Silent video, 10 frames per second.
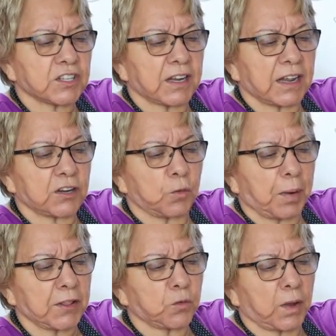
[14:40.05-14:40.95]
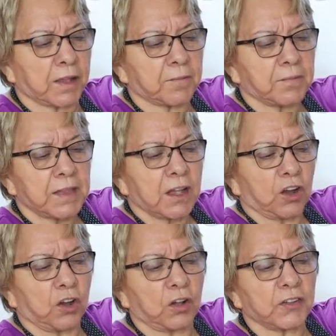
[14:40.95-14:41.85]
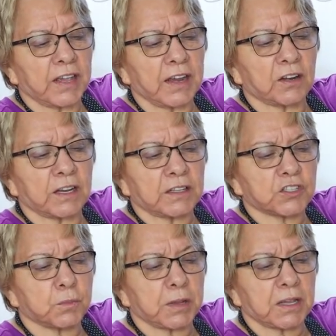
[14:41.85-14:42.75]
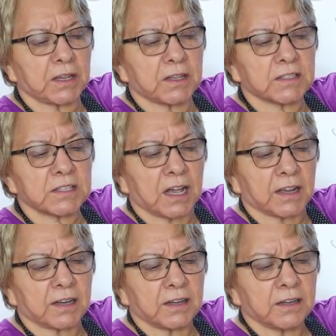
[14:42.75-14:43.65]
that end. Oh, by the way, all the hair needs to be inside.